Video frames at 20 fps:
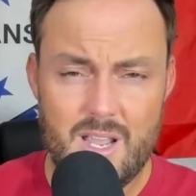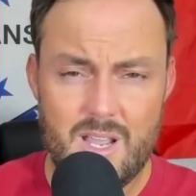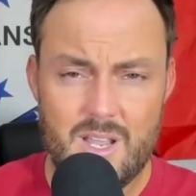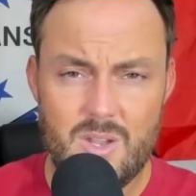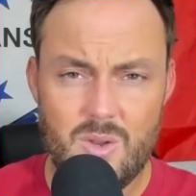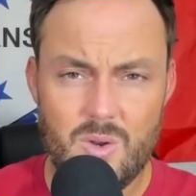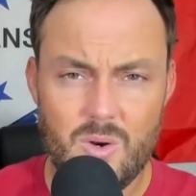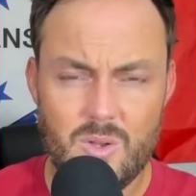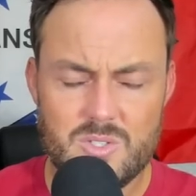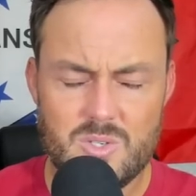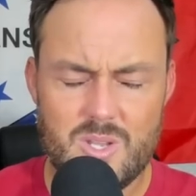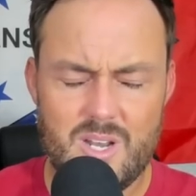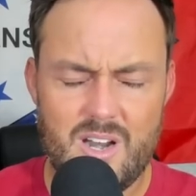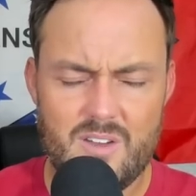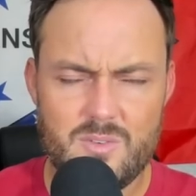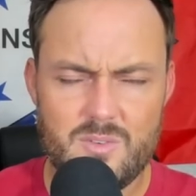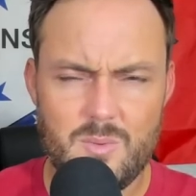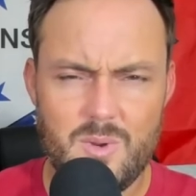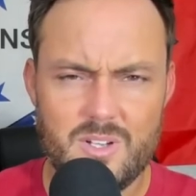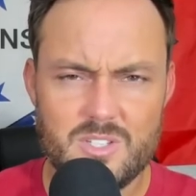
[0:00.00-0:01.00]
You can also get
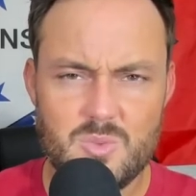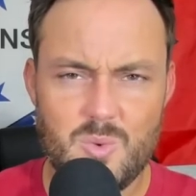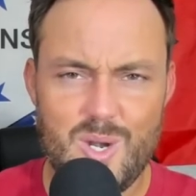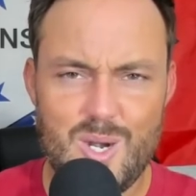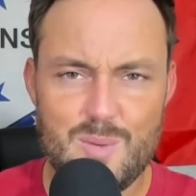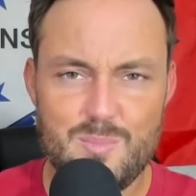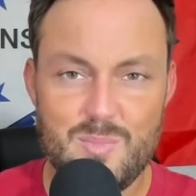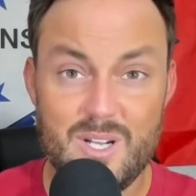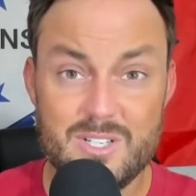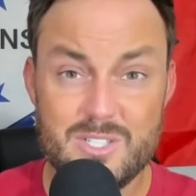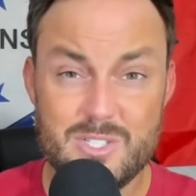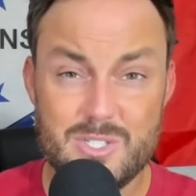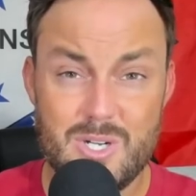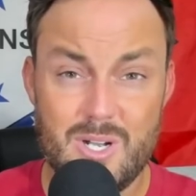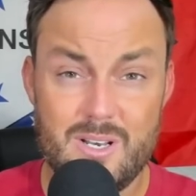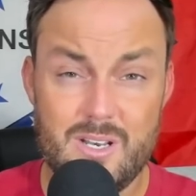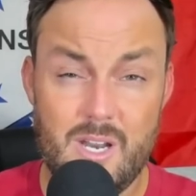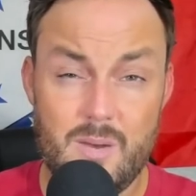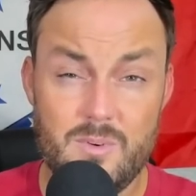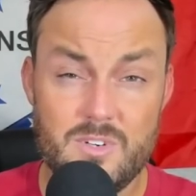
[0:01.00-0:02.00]
after me on Twitter at
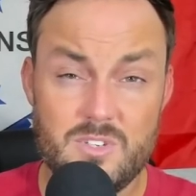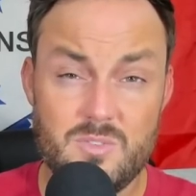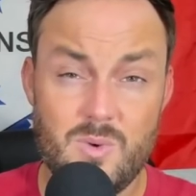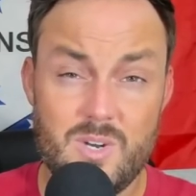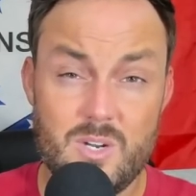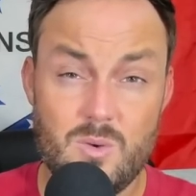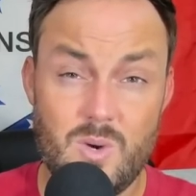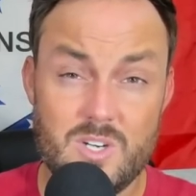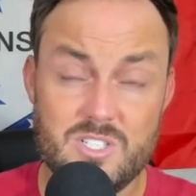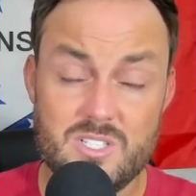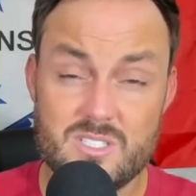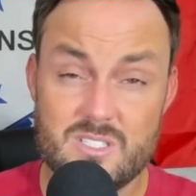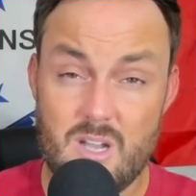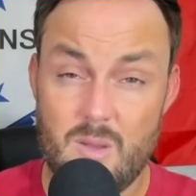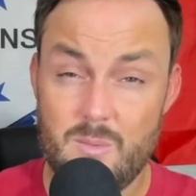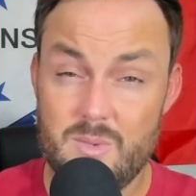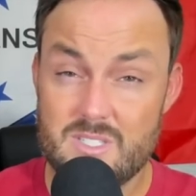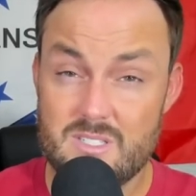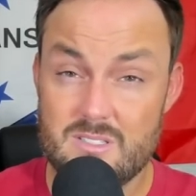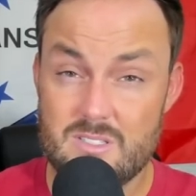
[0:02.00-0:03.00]
BuzzJohnNabors for any questions,
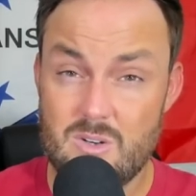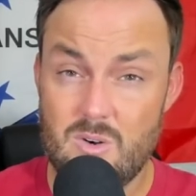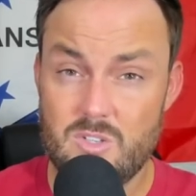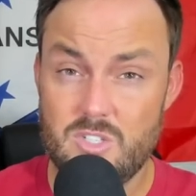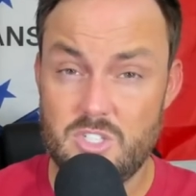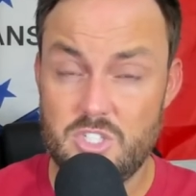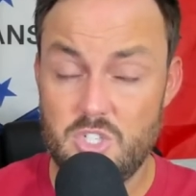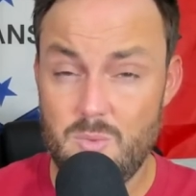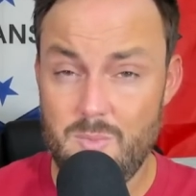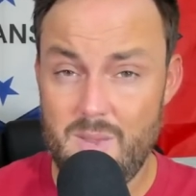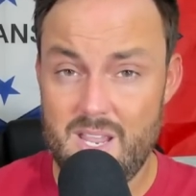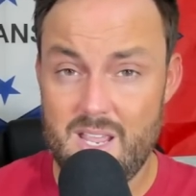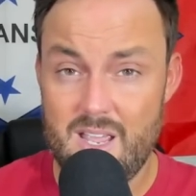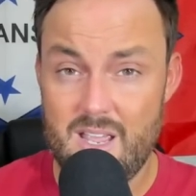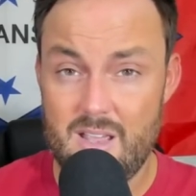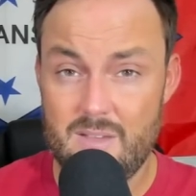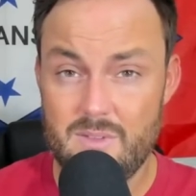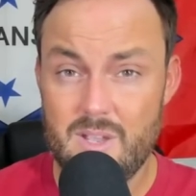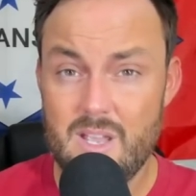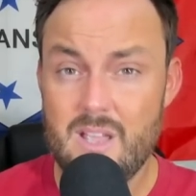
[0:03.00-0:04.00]
comments, concerns that you may
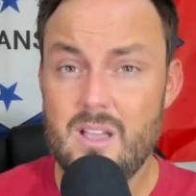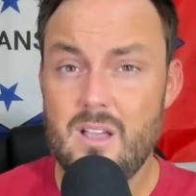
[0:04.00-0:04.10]
have.